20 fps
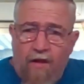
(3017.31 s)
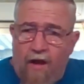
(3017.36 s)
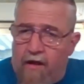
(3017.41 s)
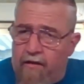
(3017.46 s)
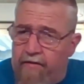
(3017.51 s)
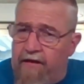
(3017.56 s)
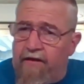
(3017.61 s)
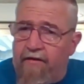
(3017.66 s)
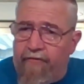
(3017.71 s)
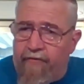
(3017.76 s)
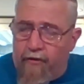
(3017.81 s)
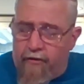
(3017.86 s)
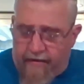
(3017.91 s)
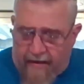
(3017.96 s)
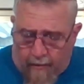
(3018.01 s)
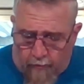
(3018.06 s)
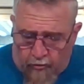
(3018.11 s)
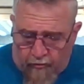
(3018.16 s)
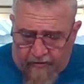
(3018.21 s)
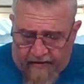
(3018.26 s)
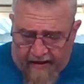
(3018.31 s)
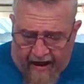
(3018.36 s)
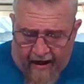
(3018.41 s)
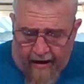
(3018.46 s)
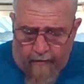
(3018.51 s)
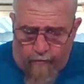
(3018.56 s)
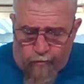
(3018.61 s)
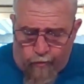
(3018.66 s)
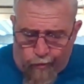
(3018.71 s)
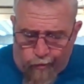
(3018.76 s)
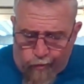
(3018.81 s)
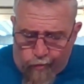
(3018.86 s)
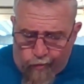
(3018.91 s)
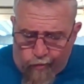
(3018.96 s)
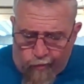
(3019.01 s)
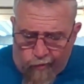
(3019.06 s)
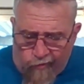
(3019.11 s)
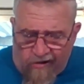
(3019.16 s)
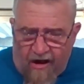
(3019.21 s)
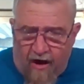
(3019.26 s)
I think if you doubled that,
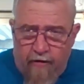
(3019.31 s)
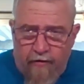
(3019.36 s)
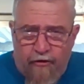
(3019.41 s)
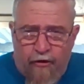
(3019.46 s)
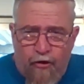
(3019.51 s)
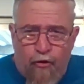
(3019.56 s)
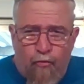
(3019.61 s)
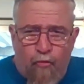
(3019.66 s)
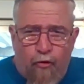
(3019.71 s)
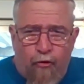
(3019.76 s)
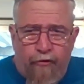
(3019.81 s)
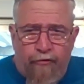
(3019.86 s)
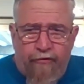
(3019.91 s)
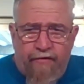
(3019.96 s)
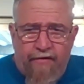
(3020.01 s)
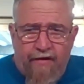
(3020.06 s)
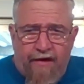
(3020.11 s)
you would